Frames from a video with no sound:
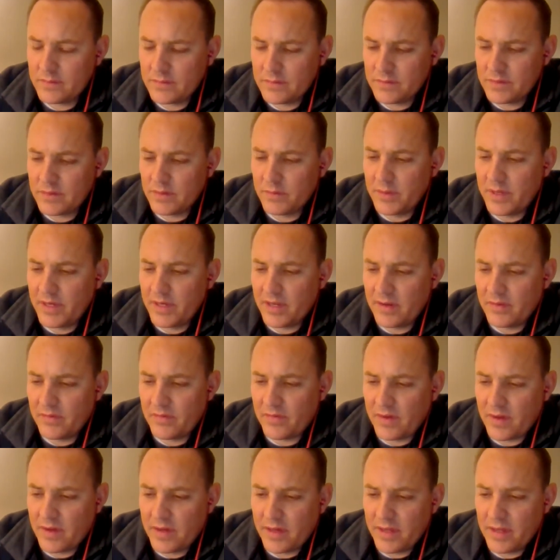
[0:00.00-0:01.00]
So we need to
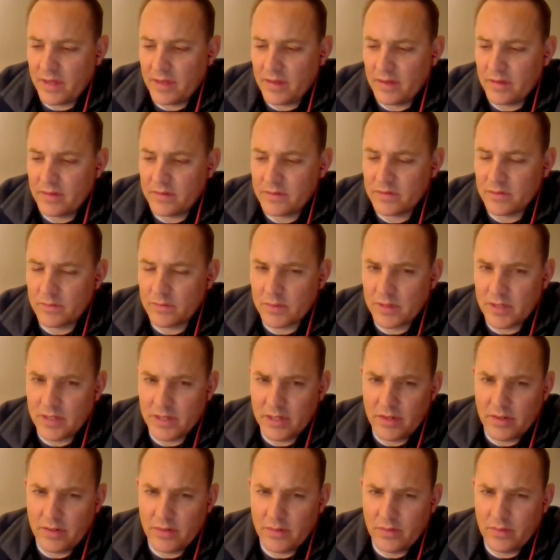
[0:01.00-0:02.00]
find. So we're gonna
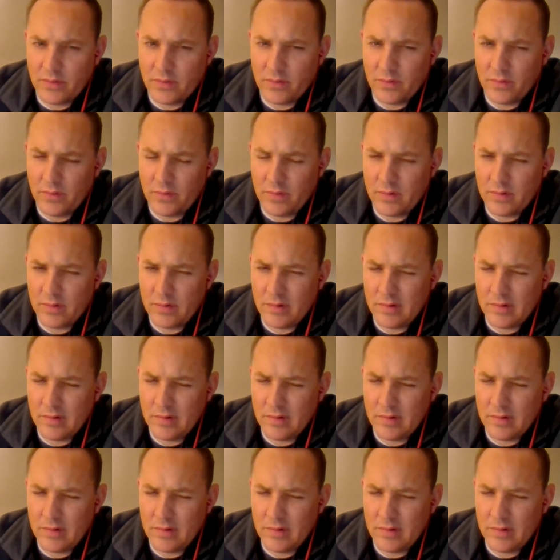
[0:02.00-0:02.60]
do.